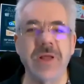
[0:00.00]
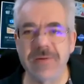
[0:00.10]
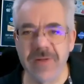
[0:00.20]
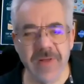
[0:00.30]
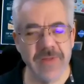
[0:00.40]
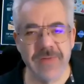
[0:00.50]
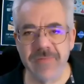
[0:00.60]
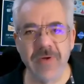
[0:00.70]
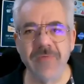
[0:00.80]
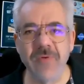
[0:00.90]
And
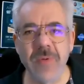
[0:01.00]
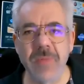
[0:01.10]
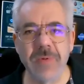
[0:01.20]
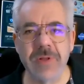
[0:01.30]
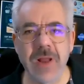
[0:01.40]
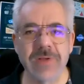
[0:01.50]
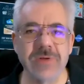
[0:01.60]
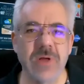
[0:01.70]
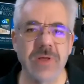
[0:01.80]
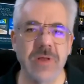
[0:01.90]
very few people did. I
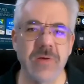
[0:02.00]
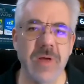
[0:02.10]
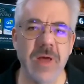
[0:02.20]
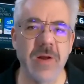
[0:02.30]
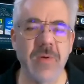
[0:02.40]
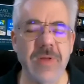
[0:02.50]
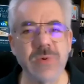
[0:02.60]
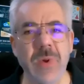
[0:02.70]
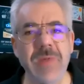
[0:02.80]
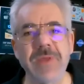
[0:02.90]
saw, you know, I don't know, like
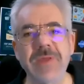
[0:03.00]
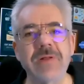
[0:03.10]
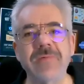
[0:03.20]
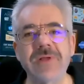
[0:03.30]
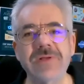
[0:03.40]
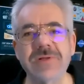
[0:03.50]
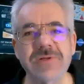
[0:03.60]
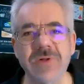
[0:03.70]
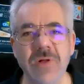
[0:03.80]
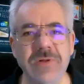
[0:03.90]
20 million of these
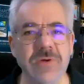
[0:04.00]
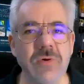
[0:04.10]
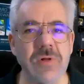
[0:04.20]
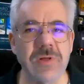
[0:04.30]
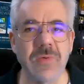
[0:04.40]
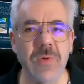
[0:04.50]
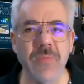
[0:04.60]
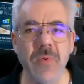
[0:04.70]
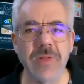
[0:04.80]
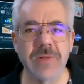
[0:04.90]
installed in Google at one
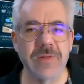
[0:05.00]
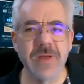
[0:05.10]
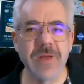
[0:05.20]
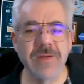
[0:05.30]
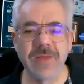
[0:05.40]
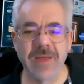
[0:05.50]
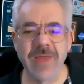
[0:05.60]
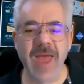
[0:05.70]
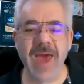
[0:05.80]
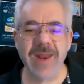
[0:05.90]
point, and they,
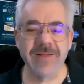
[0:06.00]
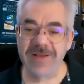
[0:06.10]
they had it.